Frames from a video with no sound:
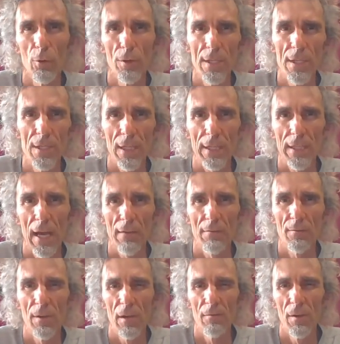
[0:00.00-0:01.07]
second half of
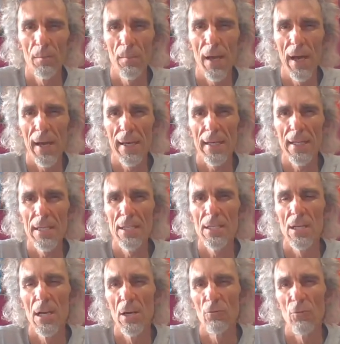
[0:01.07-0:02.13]
November
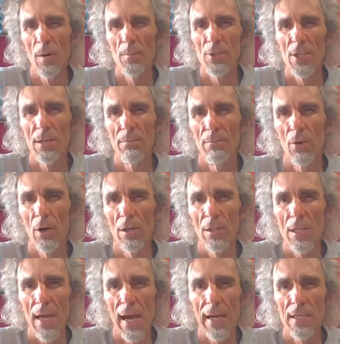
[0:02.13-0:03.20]
is represented by
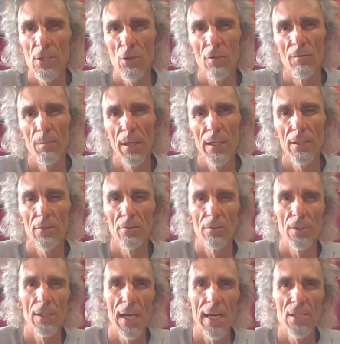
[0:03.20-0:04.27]
the Ace of Pentacles.
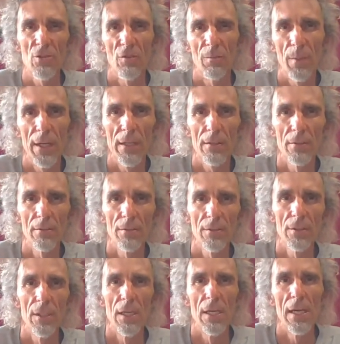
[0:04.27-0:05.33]
The Ace of
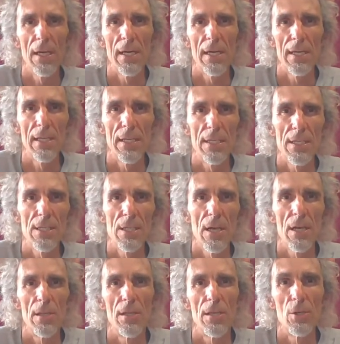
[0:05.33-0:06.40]
Pentacles is
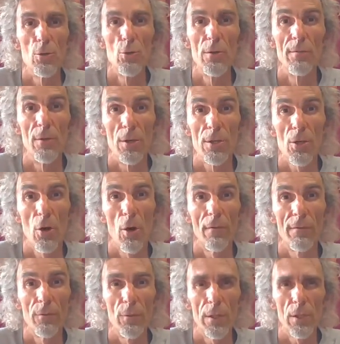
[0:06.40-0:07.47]
the universe
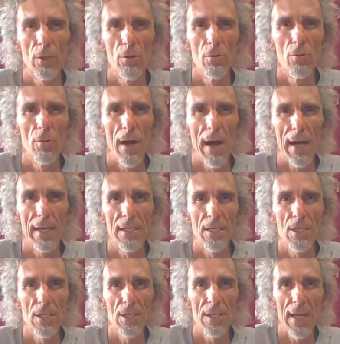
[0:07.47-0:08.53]
offering you a
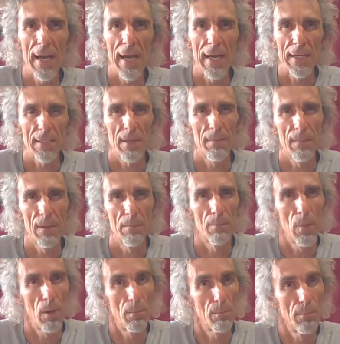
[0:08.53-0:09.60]
start,
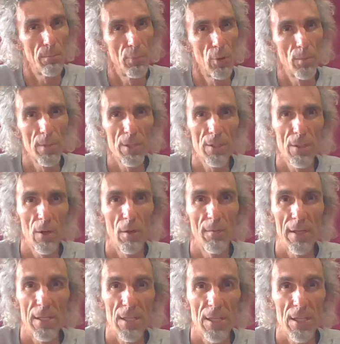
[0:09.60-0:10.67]
a promise of
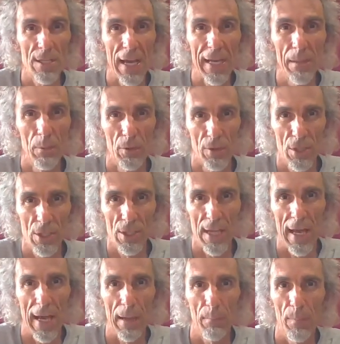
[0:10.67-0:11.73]
a stable
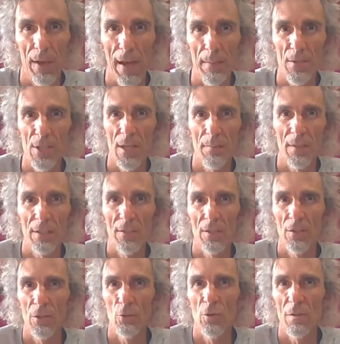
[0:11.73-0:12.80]
start, perhaps something to
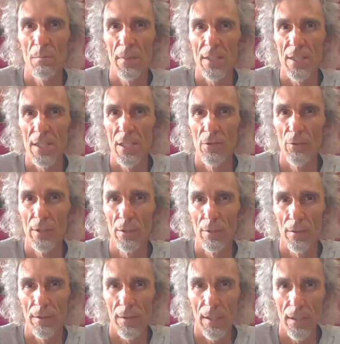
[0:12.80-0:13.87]
do with material
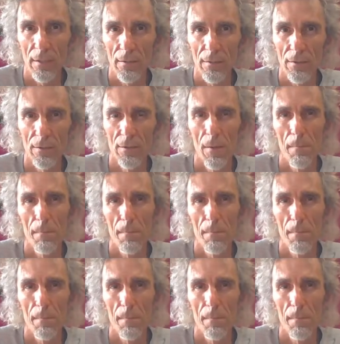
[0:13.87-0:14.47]
things.